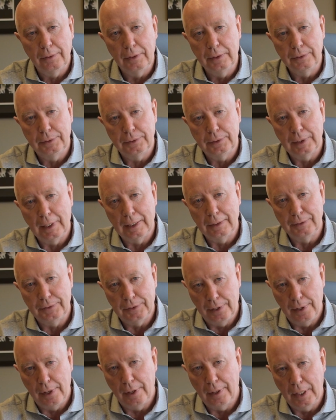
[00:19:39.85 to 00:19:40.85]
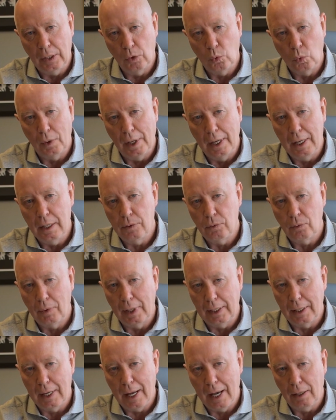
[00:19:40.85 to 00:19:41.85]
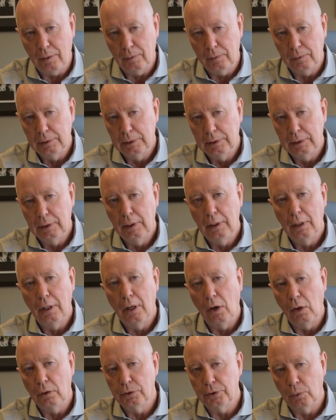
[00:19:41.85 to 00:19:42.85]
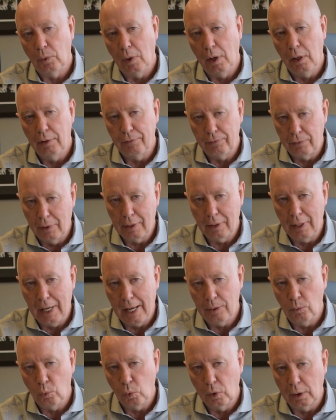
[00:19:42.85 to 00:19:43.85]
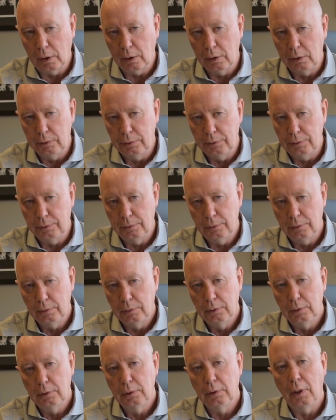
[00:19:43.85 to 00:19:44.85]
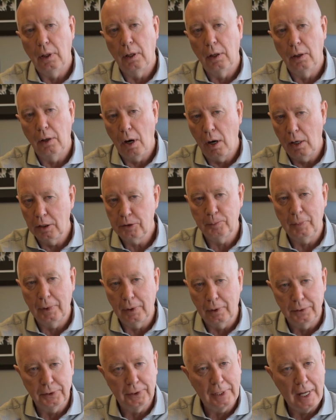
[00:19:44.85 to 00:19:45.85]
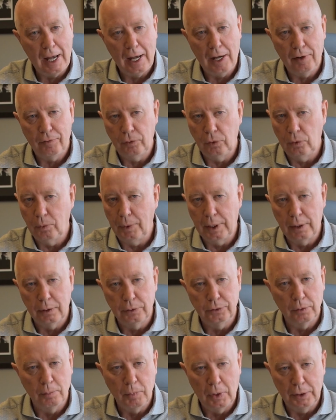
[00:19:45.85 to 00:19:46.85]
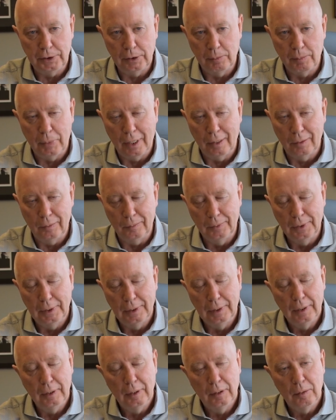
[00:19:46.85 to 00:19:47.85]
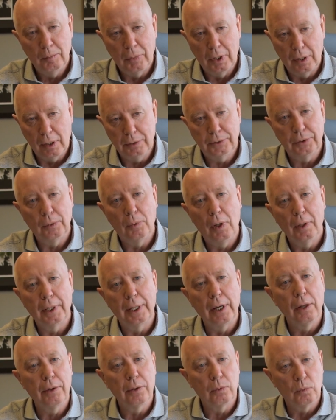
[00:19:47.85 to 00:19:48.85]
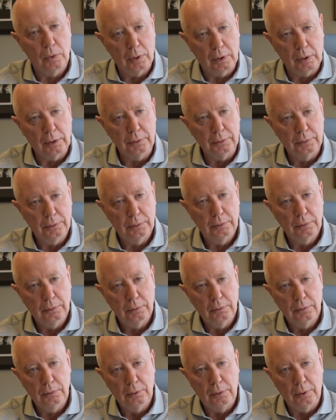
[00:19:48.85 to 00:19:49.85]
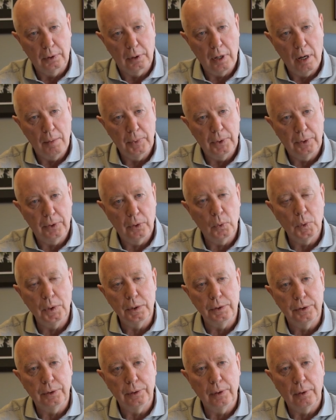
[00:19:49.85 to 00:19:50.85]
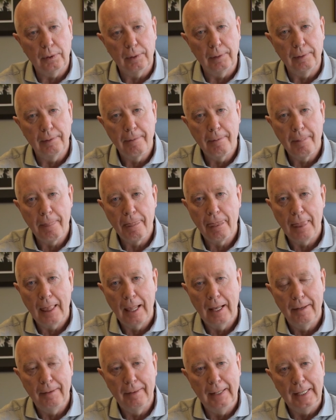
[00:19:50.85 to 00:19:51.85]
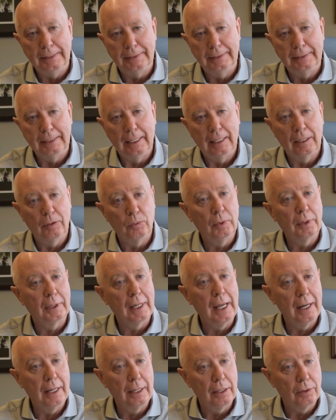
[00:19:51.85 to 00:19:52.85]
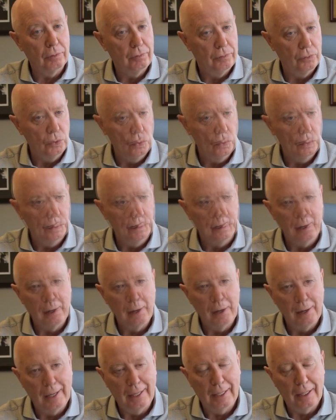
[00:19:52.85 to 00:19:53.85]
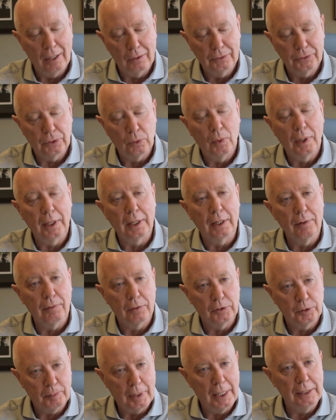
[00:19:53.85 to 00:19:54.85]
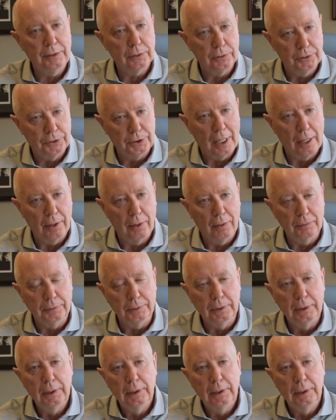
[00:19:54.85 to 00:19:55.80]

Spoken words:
this scenario we're in right now. Also, all the frontline workers, our hospital staff who we hear so much about, but also all the other workers who are coming to ensure that we're getting our food. And I also want to give a special shout out